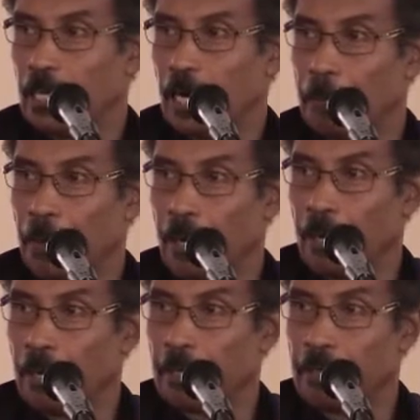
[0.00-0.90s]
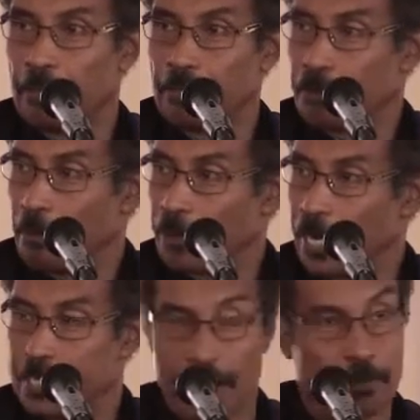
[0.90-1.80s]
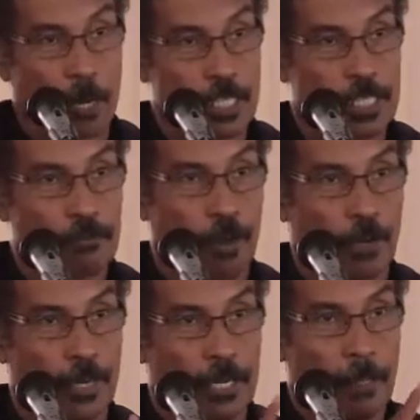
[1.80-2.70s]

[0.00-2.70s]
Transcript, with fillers: apart from Christ. Everybody still following?